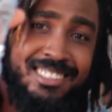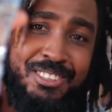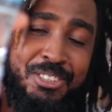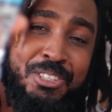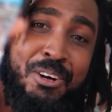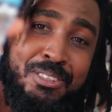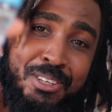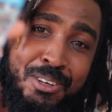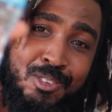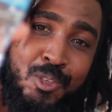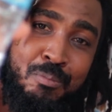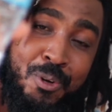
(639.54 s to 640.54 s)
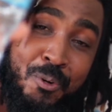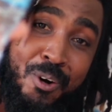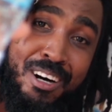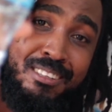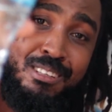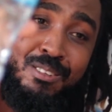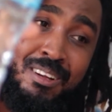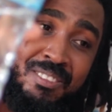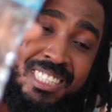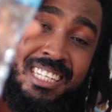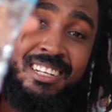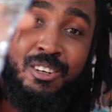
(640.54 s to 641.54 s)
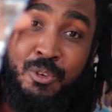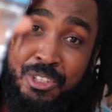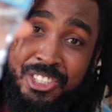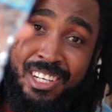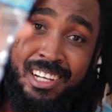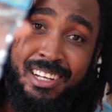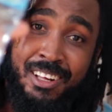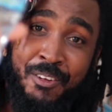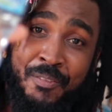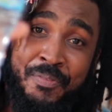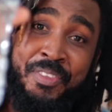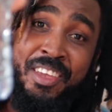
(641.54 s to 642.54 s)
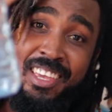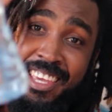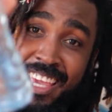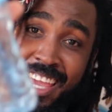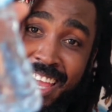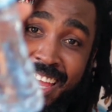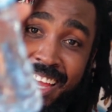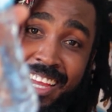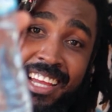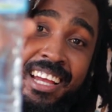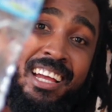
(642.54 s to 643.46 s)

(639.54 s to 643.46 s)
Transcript: so shout out to Blue Waters from St. Lucia. Yeah,